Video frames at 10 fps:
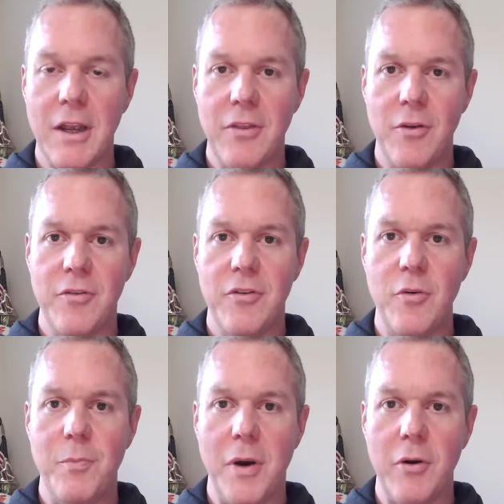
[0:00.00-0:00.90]
at those
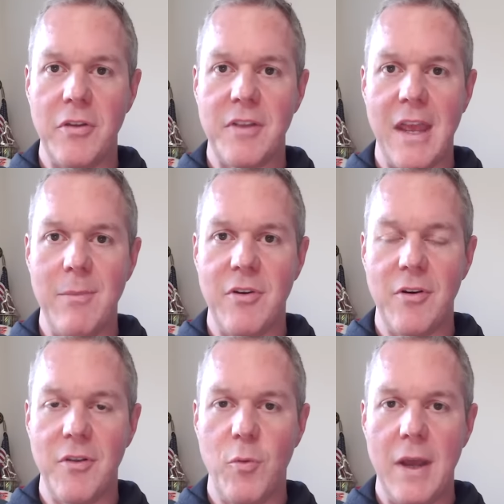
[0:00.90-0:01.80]
two bonus games
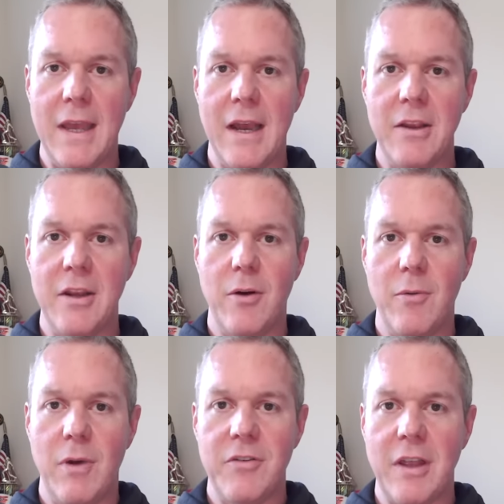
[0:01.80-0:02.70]
here on the way out. You know,
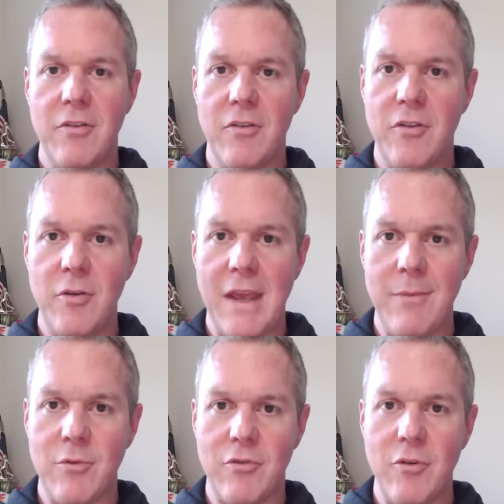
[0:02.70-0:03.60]
once again, just two
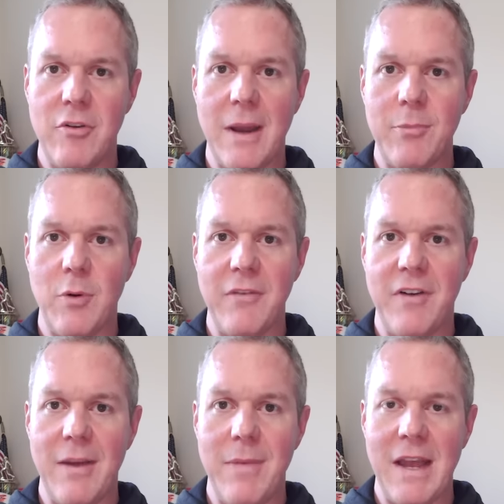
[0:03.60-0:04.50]
games were true top
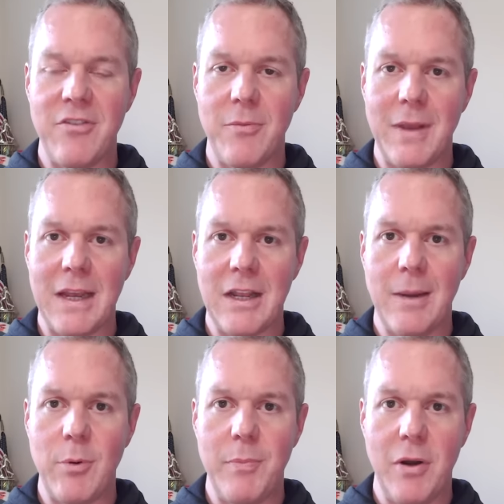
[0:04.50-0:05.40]
twenty-five matchups. I got a
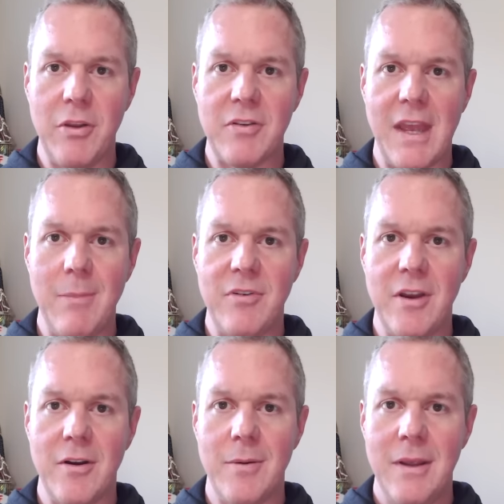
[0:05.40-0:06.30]
couple bonus games
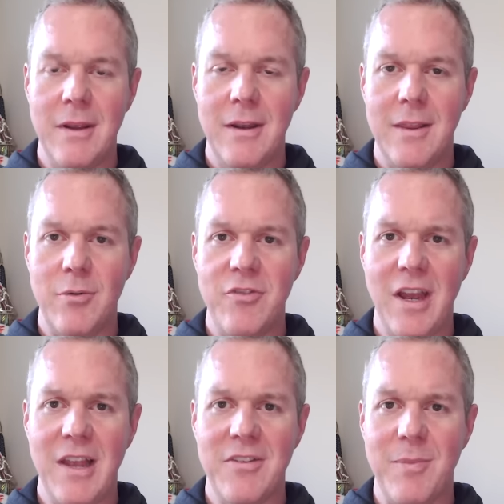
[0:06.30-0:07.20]
here that were
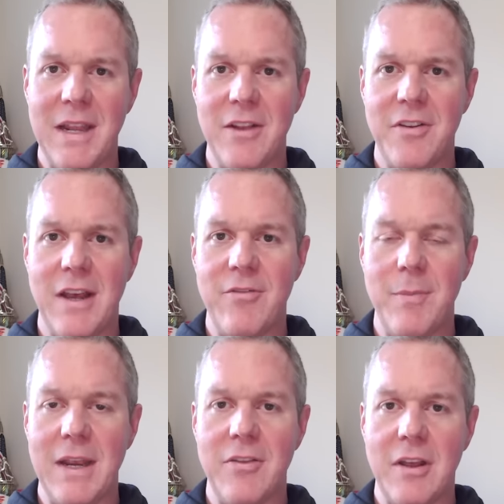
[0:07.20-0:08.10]
just a bit outside for
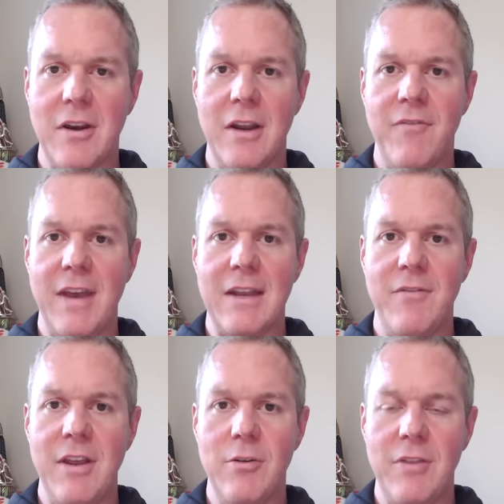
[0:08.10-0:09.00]
making the cut. In fact,
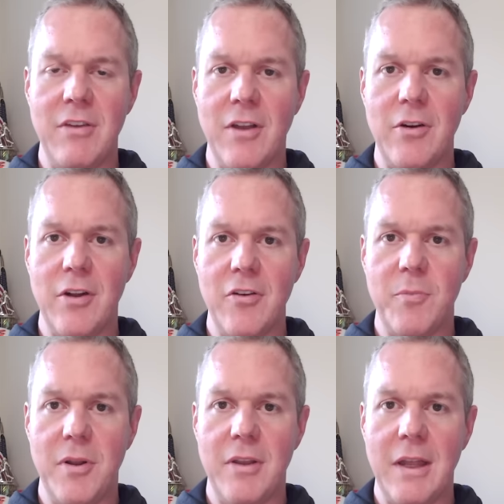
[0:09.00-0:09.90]
if either of these underdogs
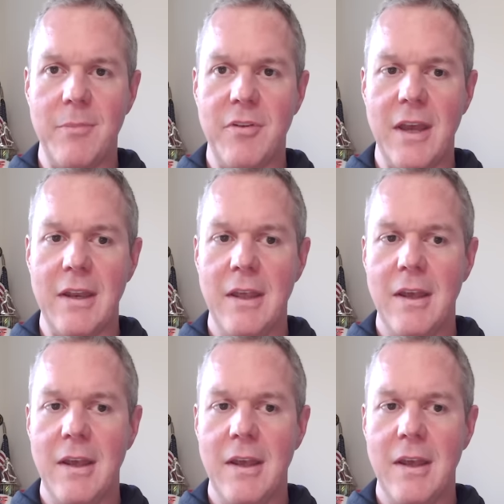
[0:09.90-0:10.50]
pull an upset,